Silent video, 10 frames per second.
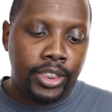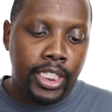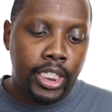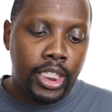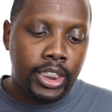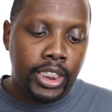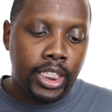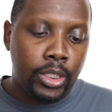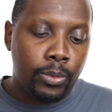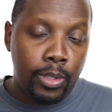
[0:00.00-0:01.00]
single
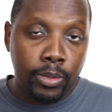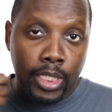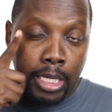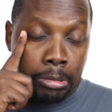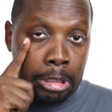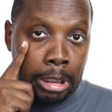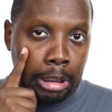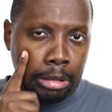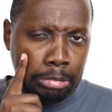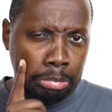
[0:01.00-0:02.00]
tear rolls down tree.